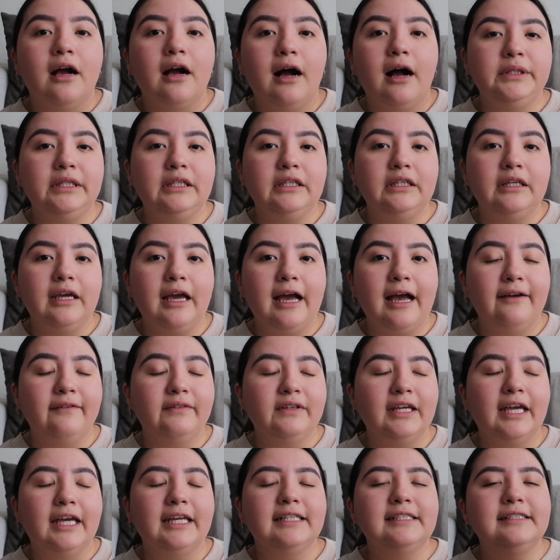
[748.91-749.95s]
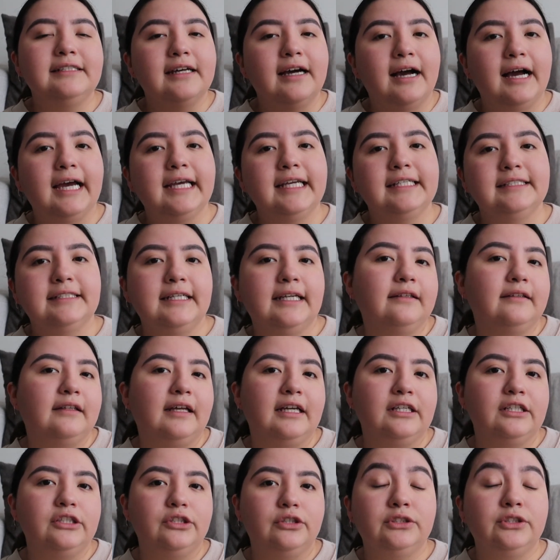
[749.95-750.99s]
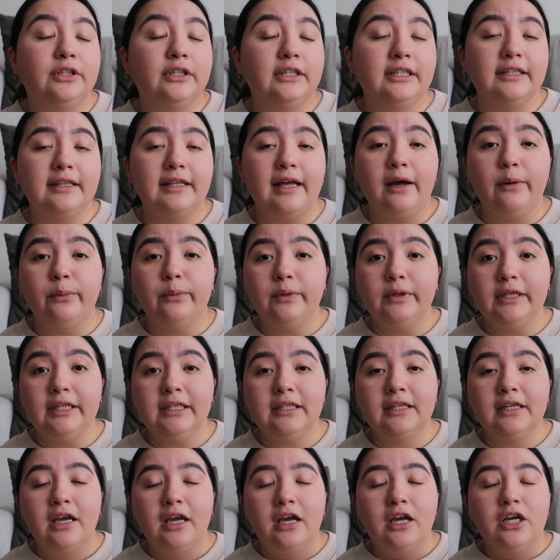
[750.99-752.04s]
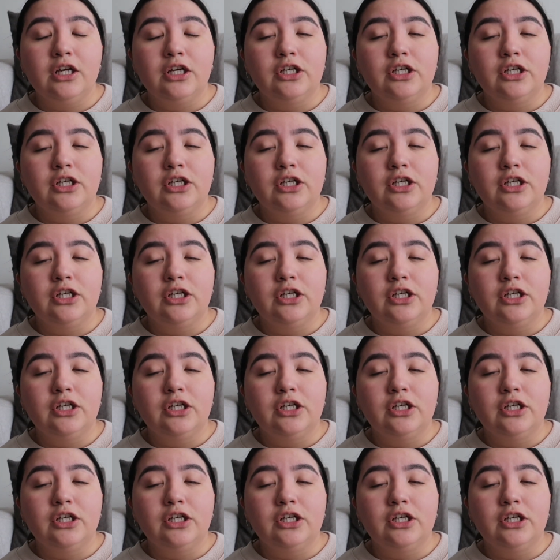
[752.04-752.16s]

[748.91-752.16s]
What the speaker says: be having any tight deadline during that week.